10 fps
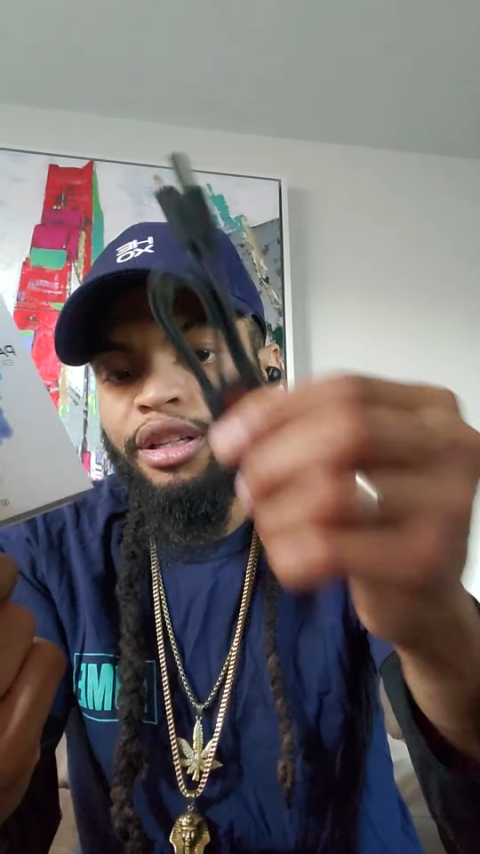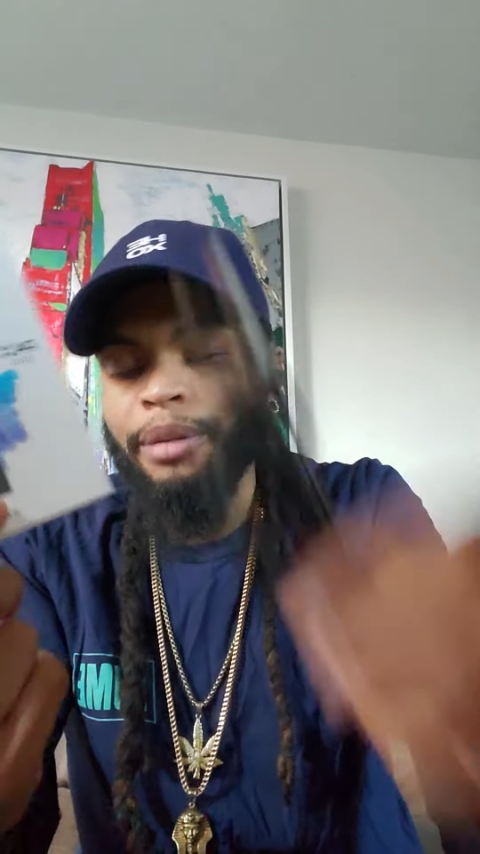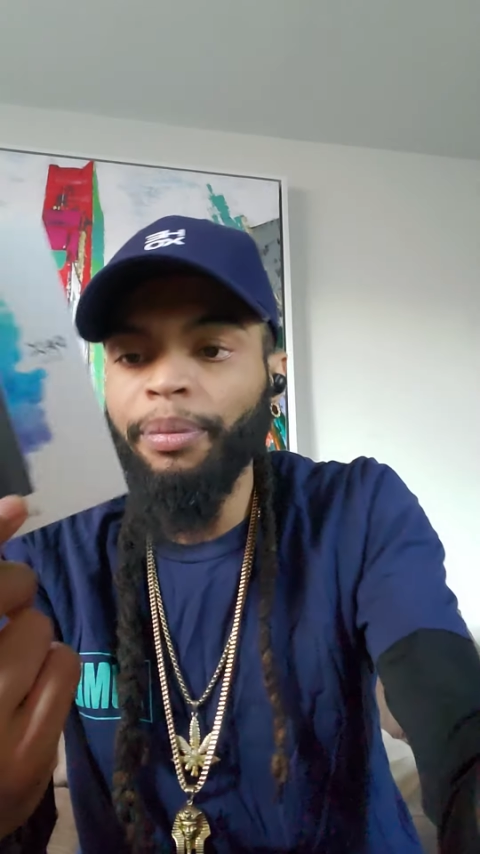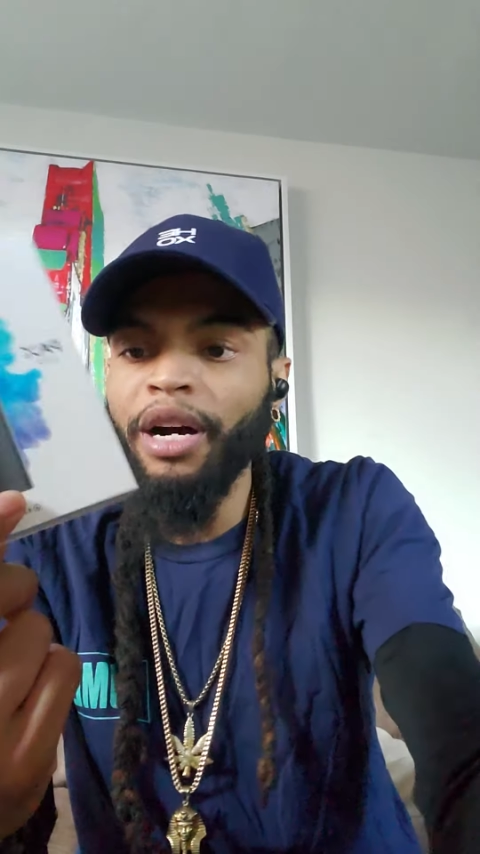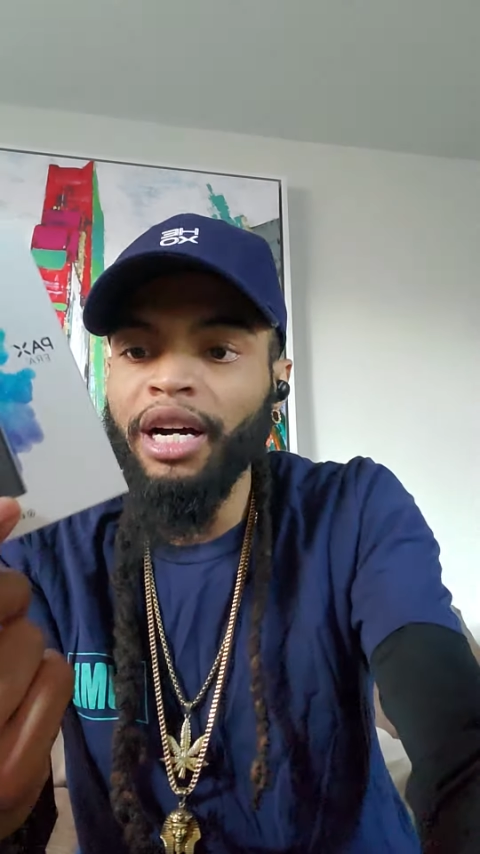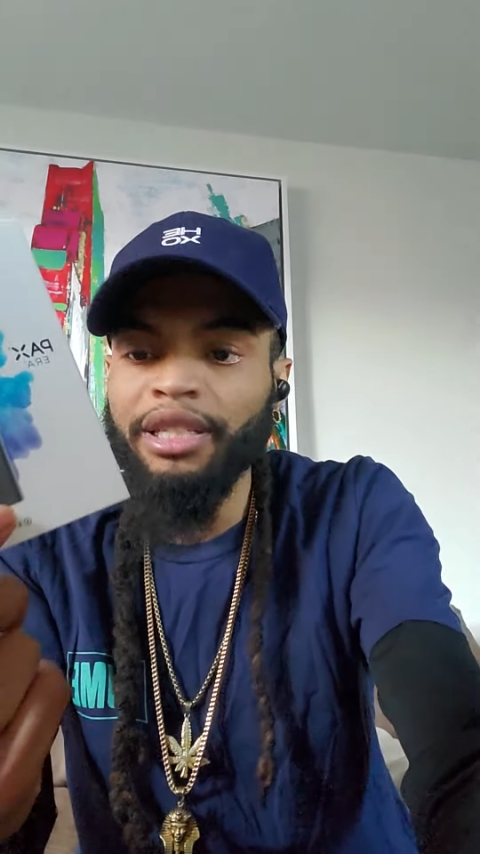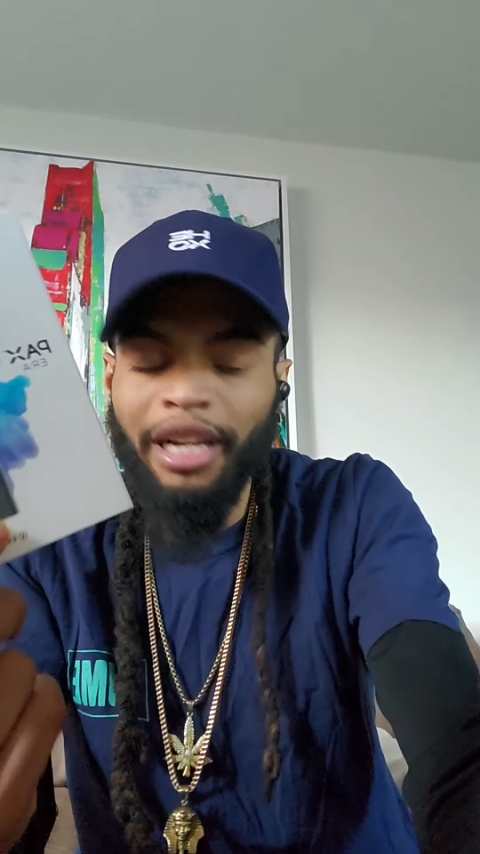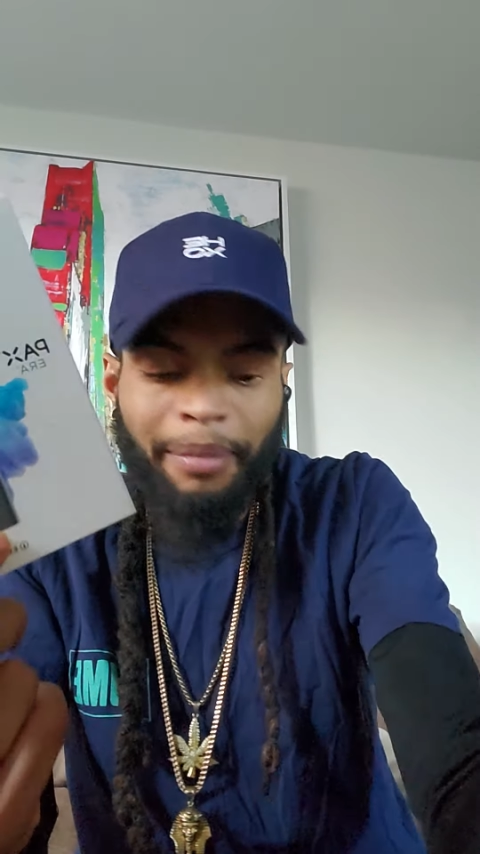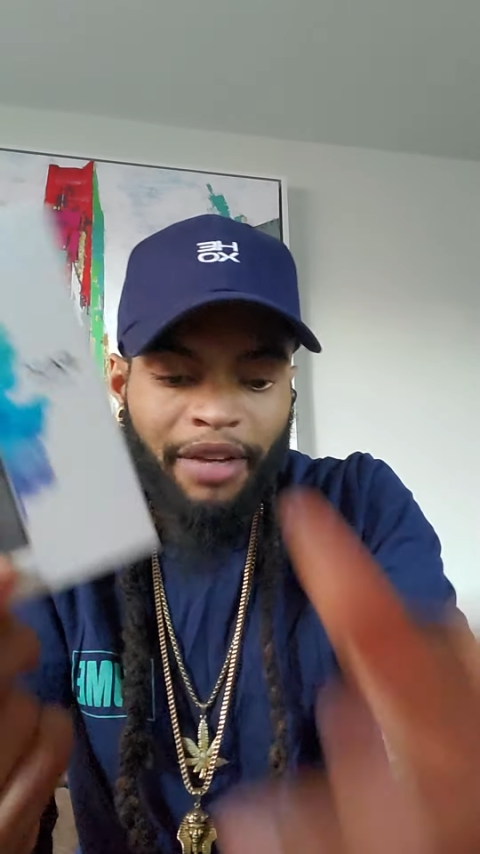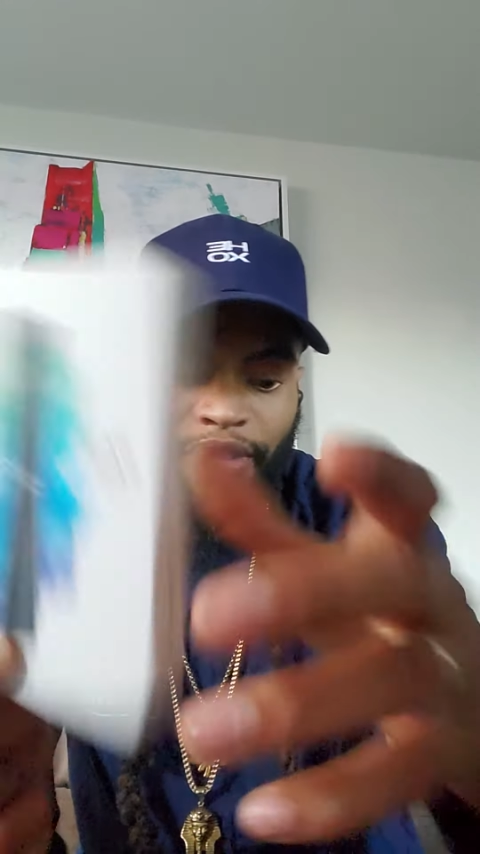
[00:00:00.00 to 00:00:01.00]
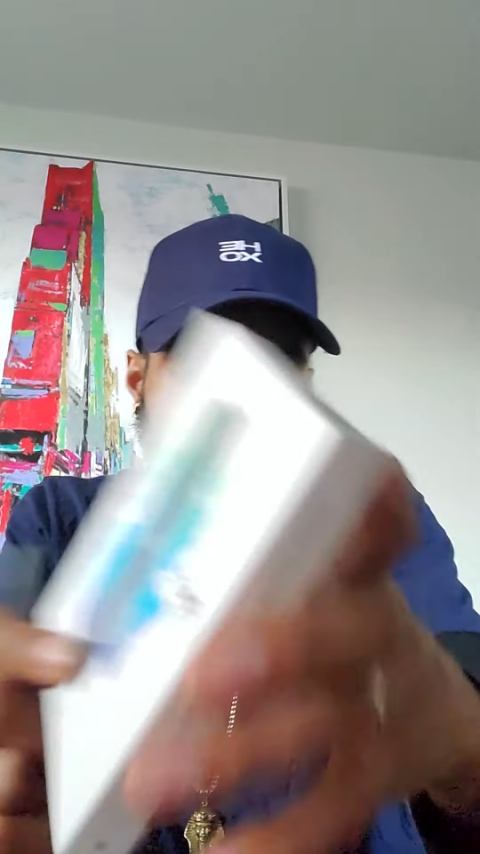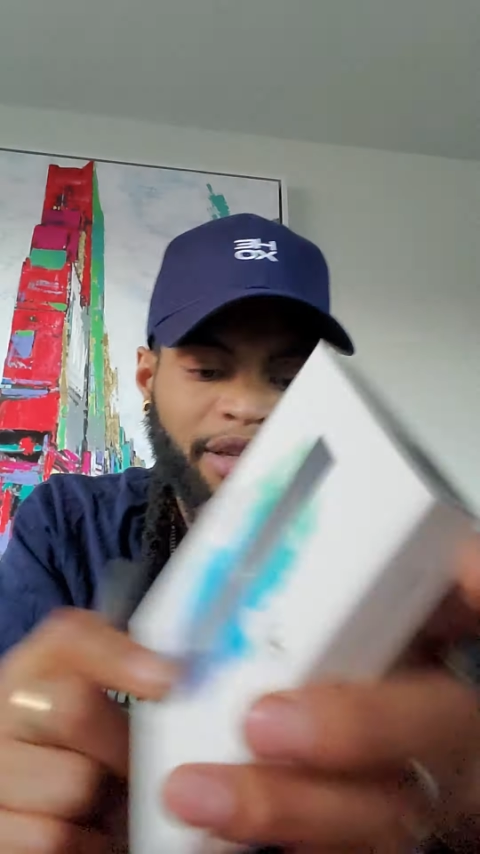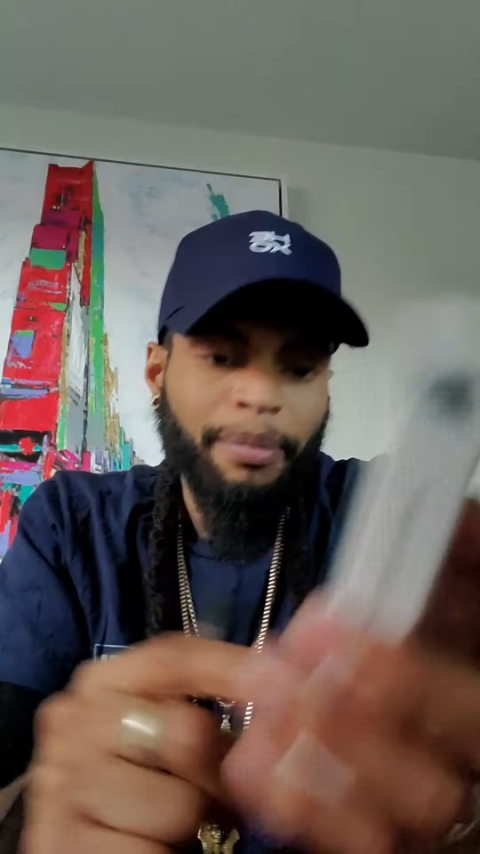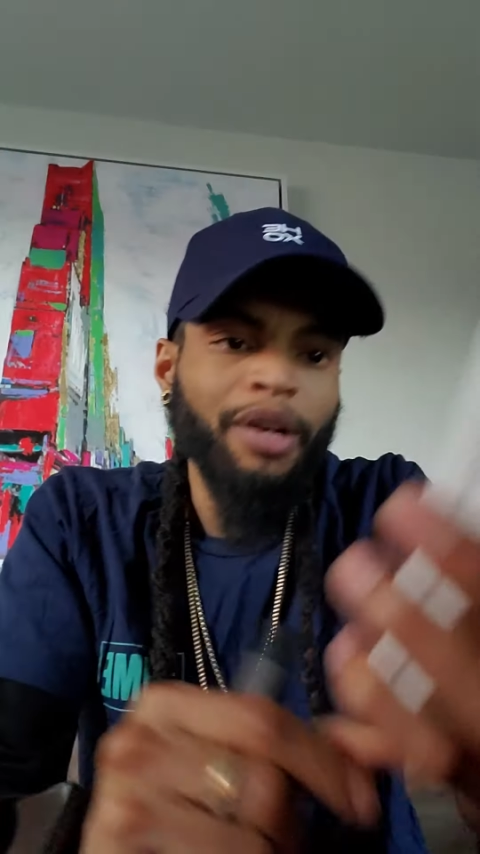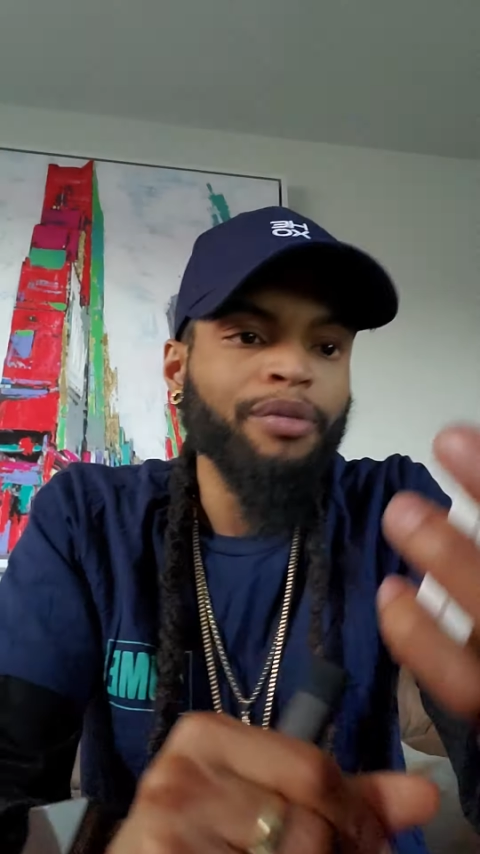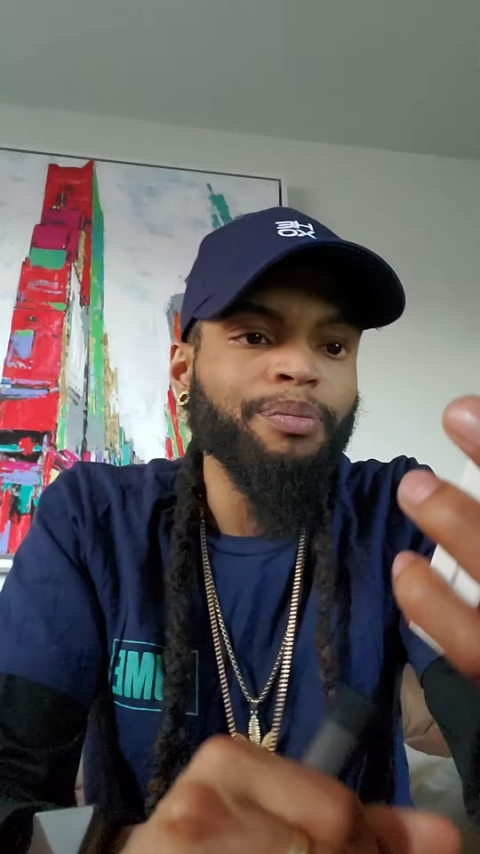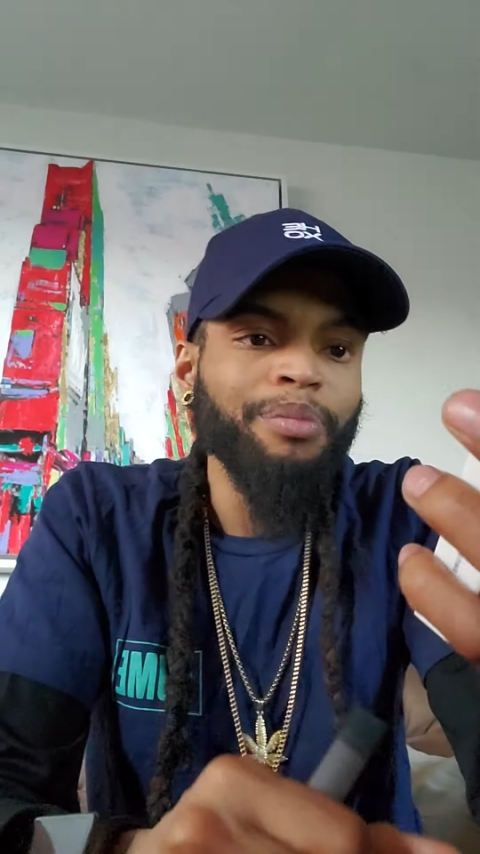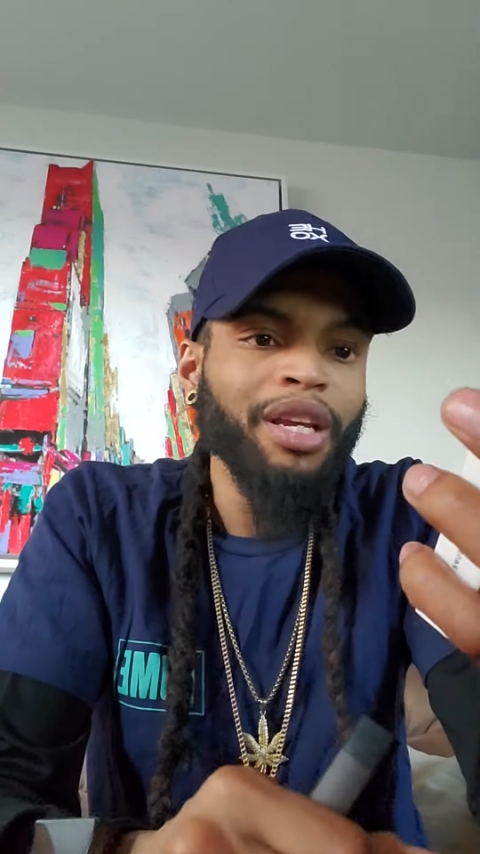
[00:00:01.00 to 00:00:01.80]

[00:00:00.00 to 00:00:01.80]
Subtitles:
The box, I'm going to give this about,